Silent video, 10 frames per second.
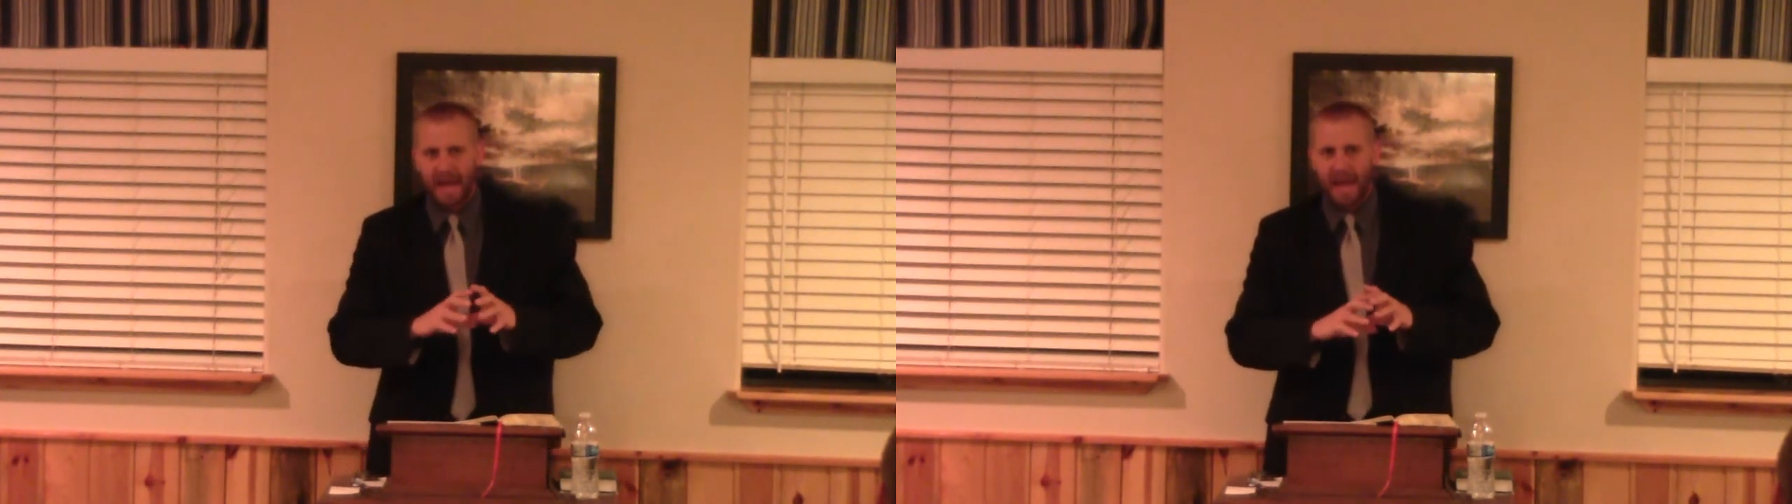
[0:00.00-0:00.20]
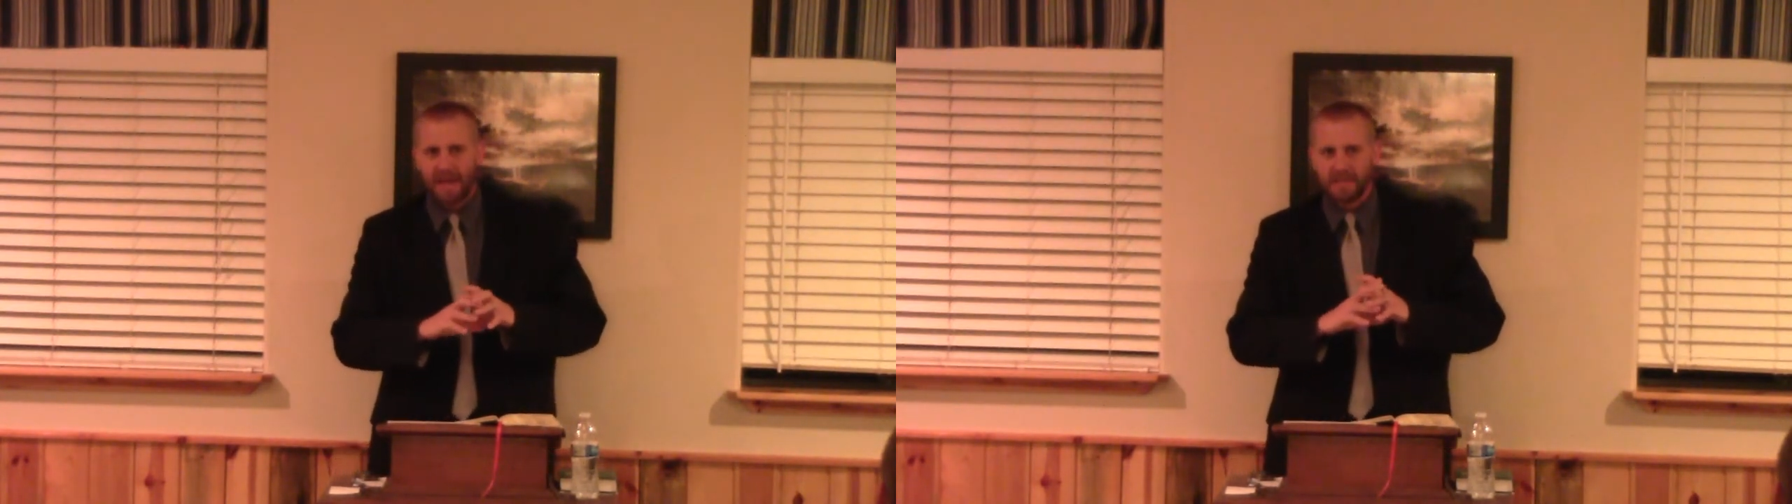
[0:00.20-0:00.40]

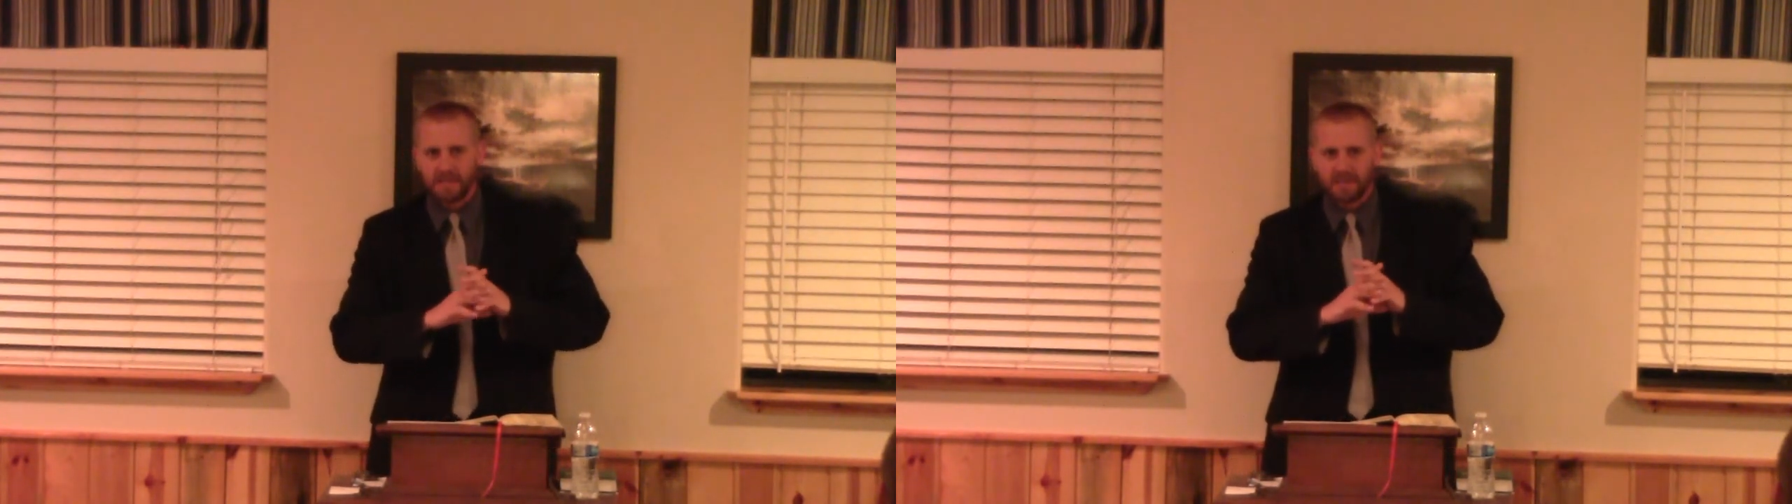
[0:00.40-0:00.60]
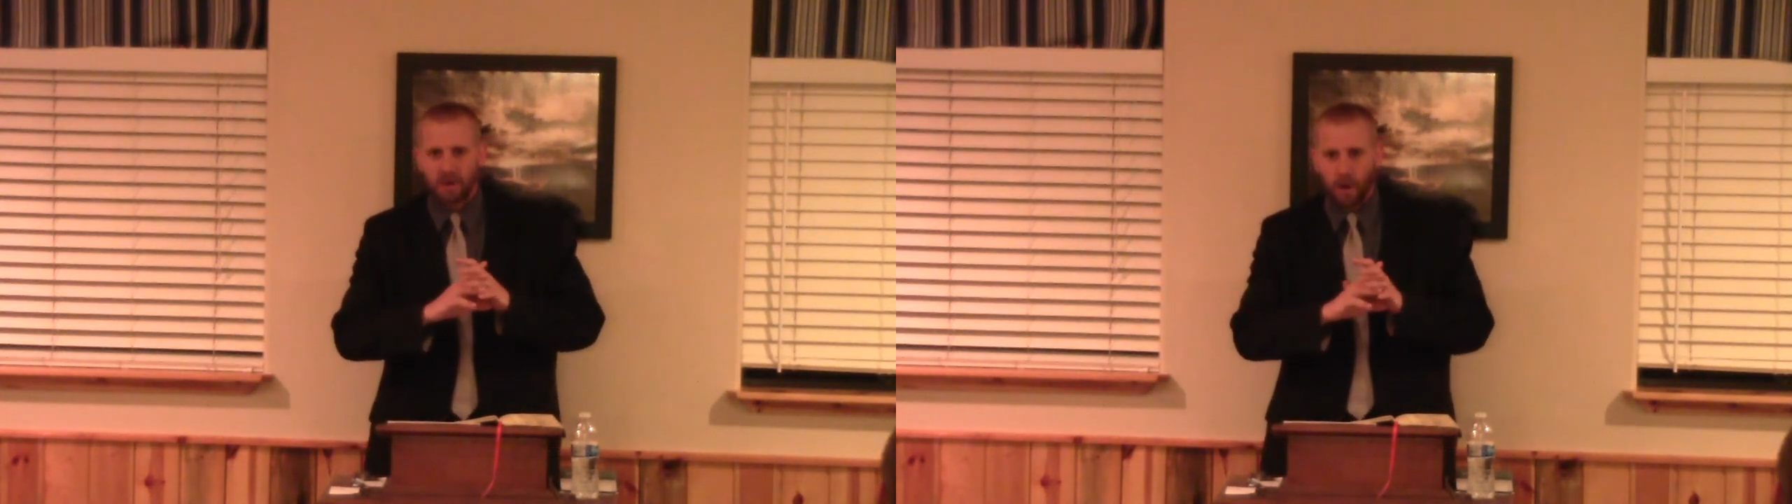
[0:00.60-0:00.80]

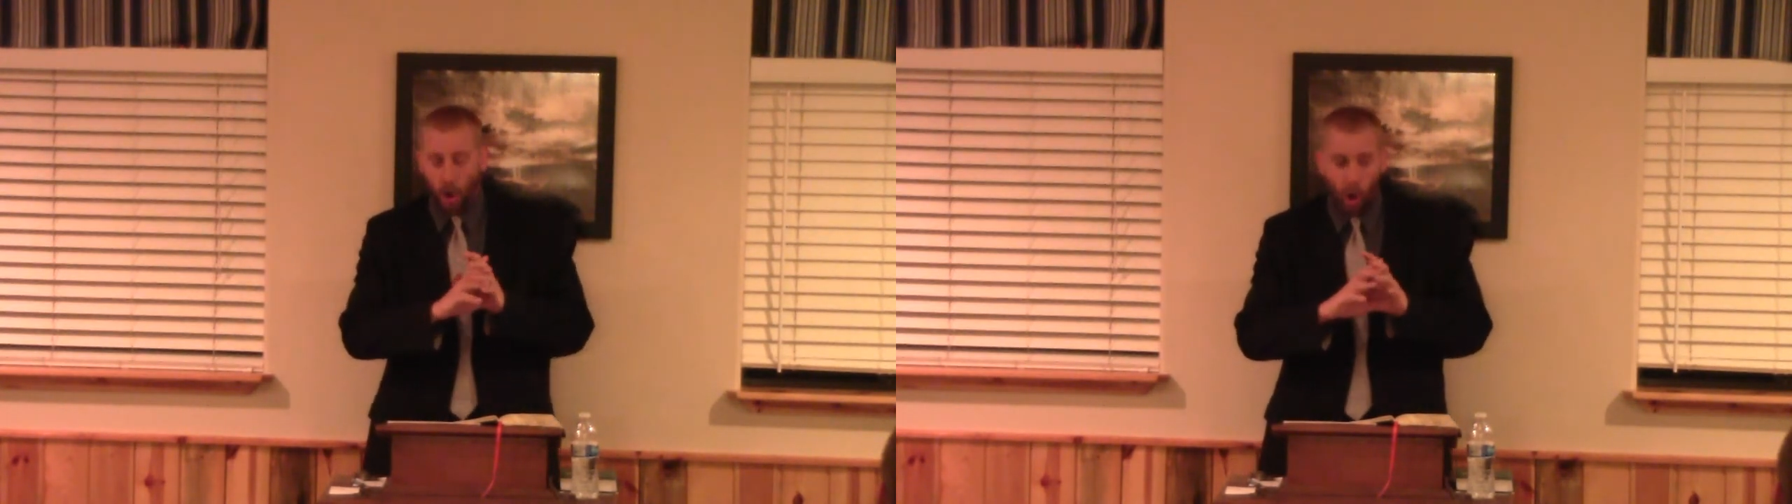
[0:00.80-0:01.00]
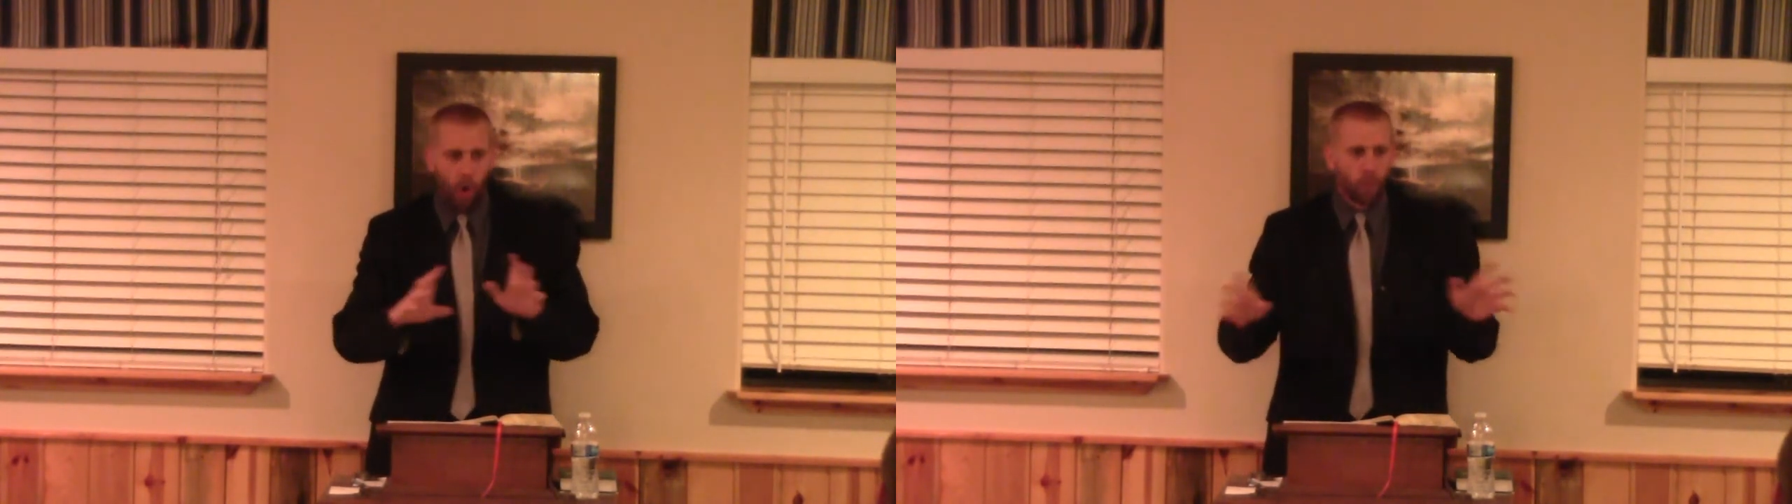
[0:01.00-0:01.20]
has
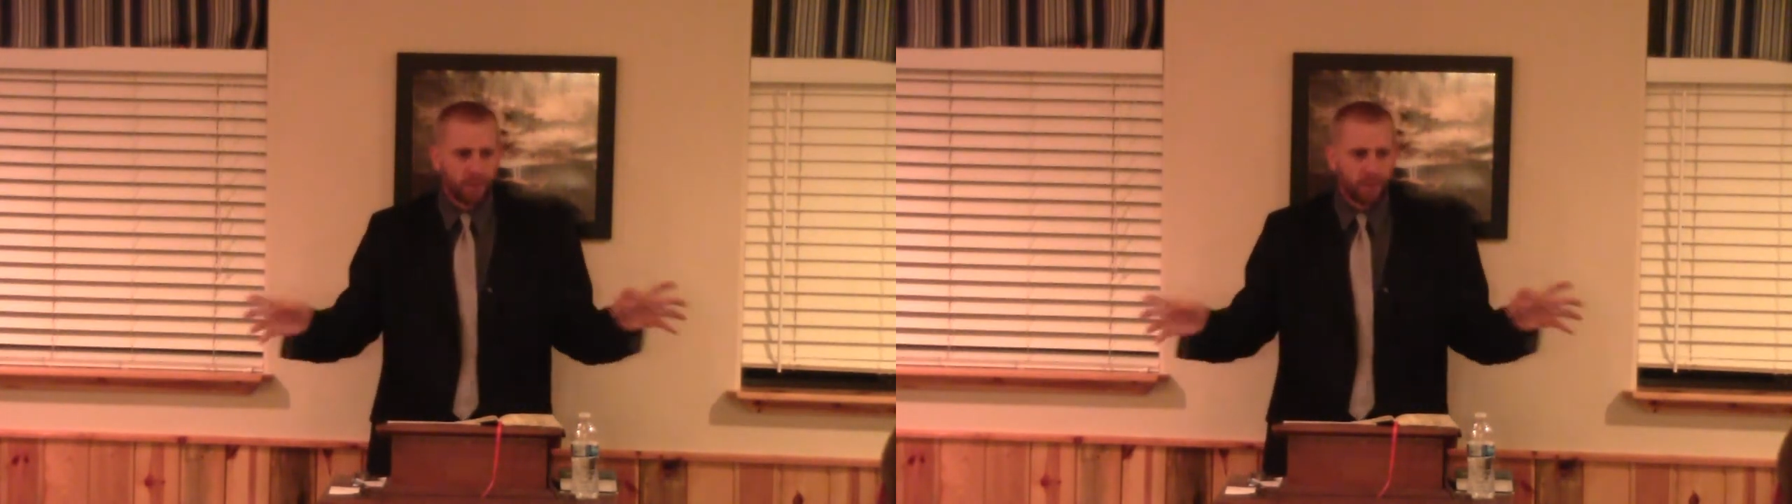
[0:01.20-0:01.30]
all